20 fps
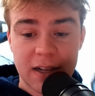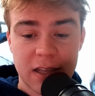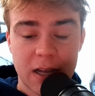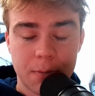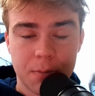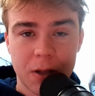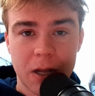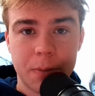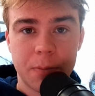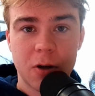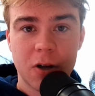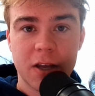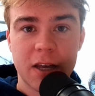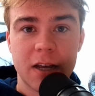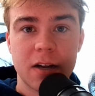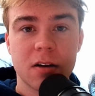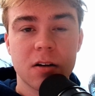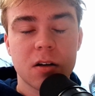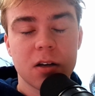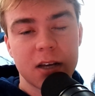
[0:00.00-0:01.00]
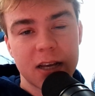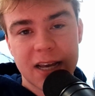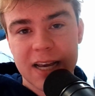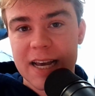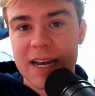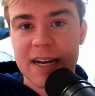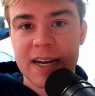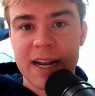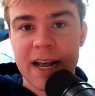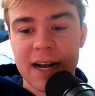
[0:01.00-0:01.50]
that playbook in,
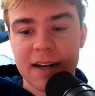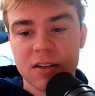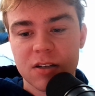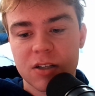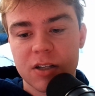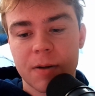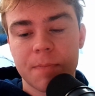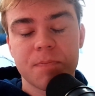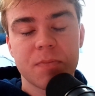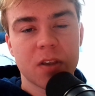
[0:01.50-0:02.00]
hit next,